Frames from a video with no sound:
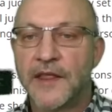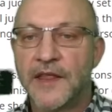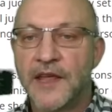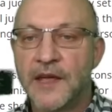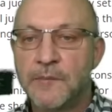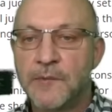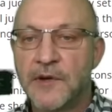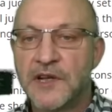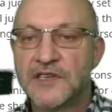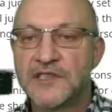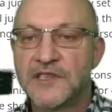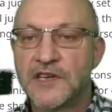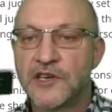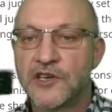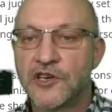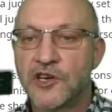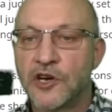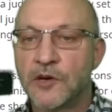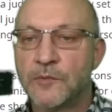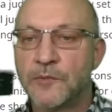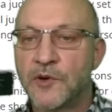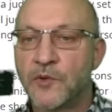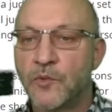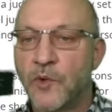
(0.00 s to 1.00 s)
they must
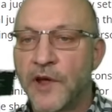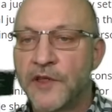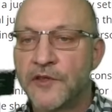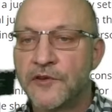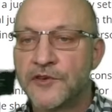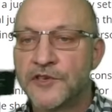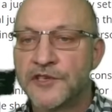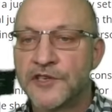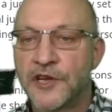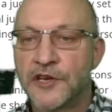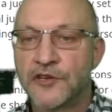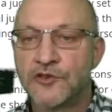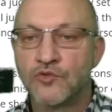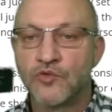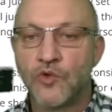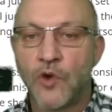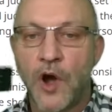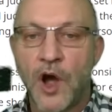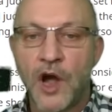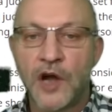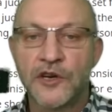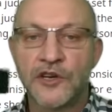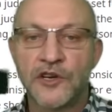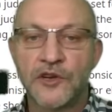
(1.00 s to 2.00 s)
determine whether such
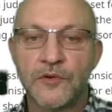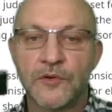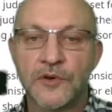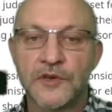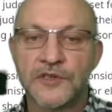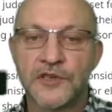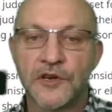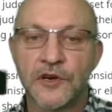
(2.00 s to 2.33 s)
wrongdoers